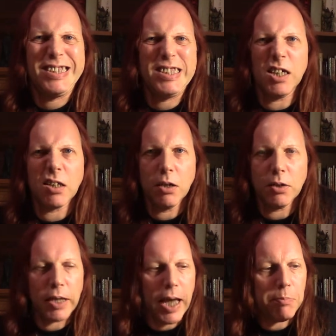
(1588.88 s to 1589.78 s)
did kind
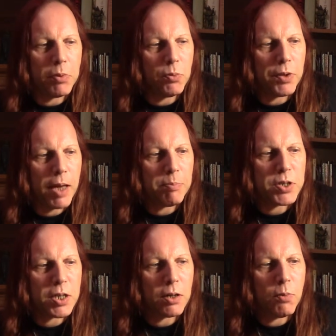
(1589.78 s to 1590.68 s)
of gamble with that
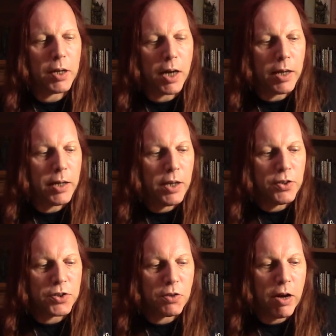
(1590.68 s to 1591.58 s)
particular one. And
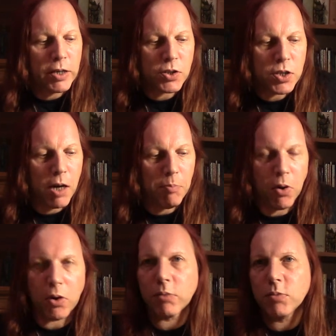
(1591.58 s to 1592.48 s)
the Director's Cut
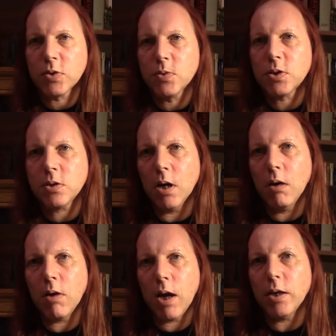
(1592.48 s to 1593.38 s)
bottling, which was, you
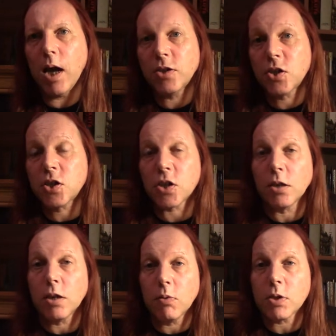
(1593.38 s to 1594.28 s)
know, a
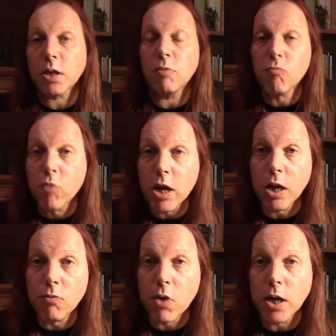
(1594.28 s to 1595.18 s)
stunning whiskey,
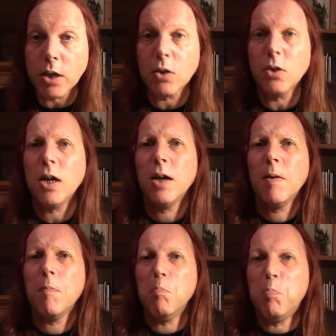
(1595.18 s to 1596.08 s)
really, really good.
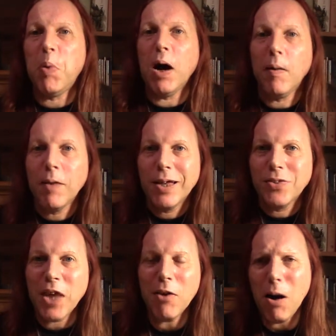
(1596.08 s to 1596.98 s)
But
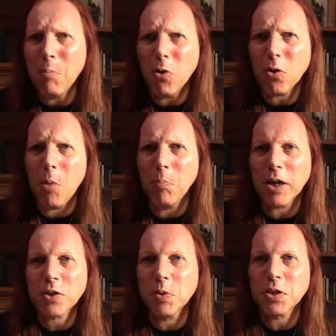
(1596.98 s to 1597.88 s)
there are more
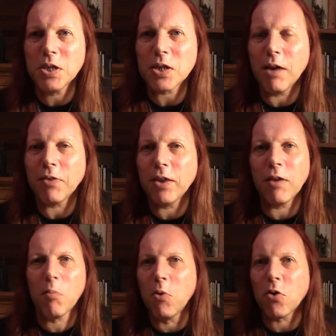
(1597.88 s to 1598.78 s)
complex whiskies out there.
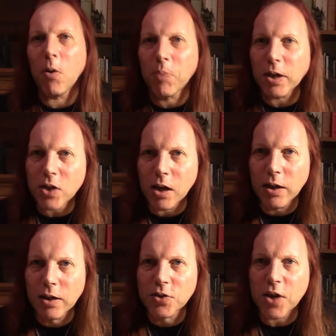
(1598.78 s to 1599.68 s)
There are more complex
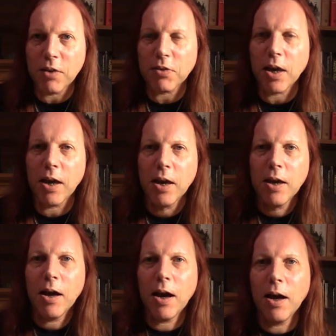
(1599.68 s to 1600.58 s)
Islas out there,
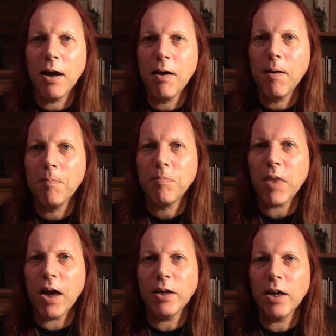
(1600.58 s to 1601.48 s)

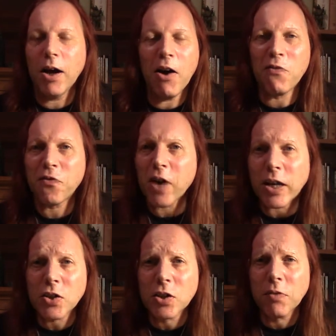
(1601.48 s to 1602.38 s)
a
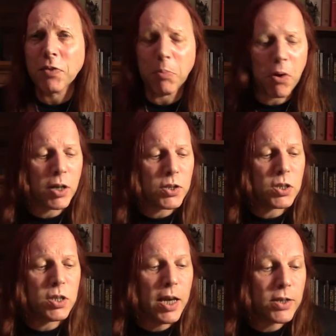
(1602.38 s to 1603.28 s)
fraction of the price.
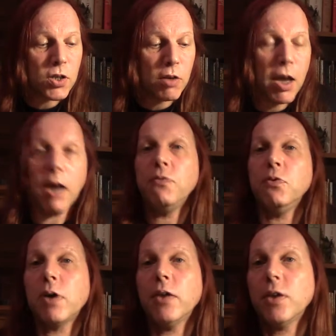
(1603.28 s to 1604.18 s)
And yes, okay, if
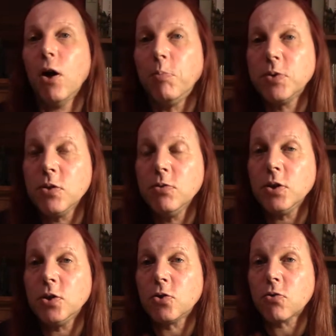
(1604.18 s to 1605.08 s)
you get the
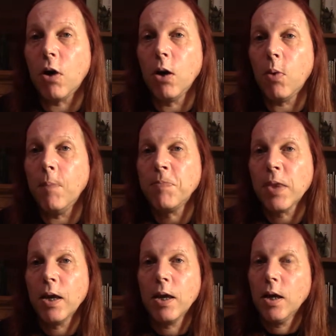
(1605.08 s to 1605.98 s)
opportunity to try one,
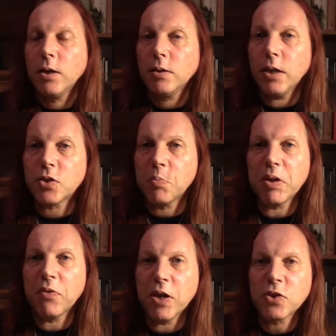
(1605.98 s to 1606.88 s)
it's a
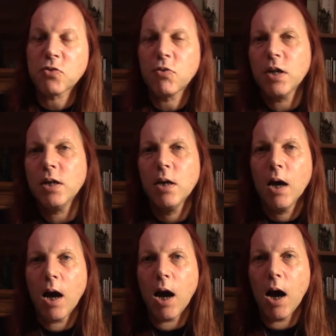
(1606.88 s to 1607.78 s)
bit of history.
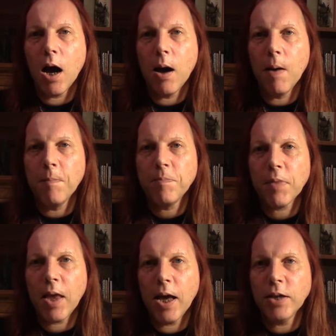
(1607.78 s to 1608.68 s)

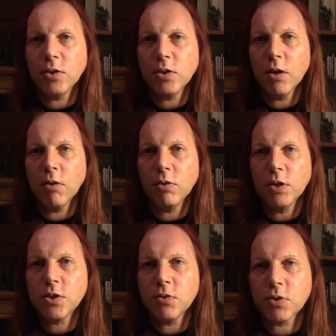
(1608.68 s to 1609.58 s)
And you know, at
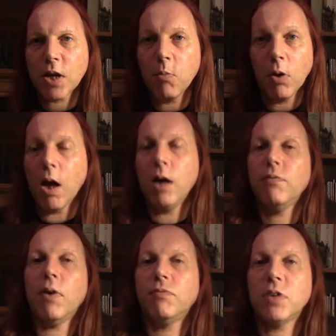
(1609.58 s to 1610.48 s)
least you can say, well,
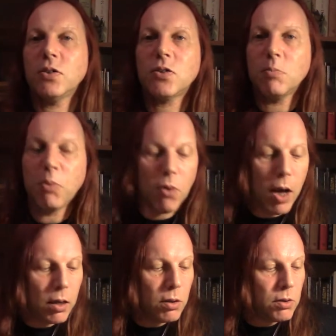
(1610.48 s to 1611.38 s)
I've tasted Port
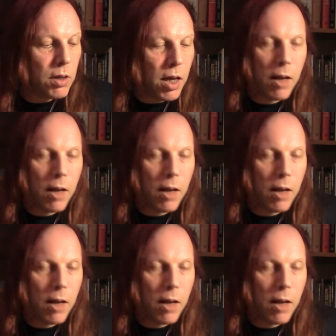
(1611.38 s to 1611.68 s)
Ellen,